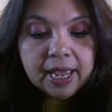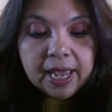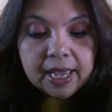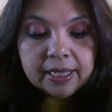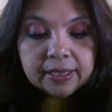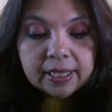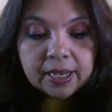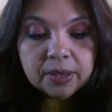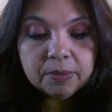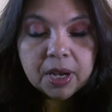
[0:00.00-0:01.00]
as
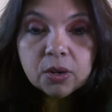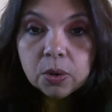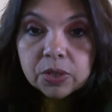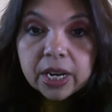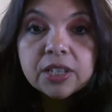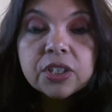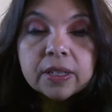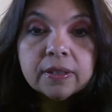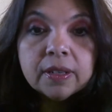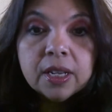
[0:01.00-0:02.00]
um, a
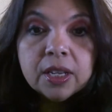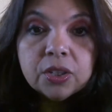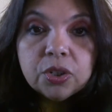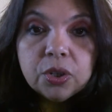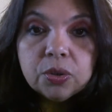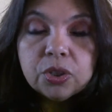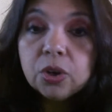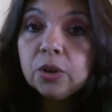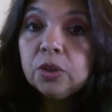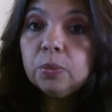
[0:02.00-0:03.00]
quotation to
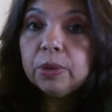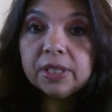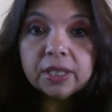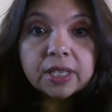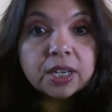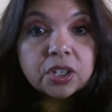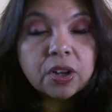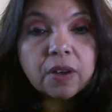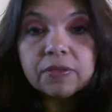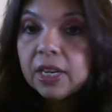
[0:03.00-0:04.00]
start the
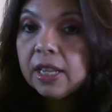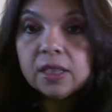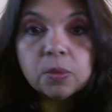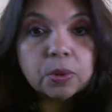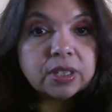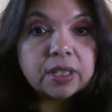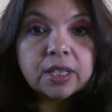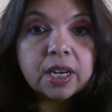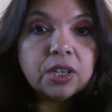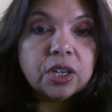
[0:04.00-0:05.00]
presentation off, to end the
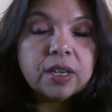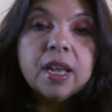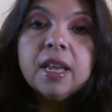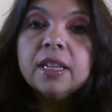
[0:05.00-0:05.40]
presentation,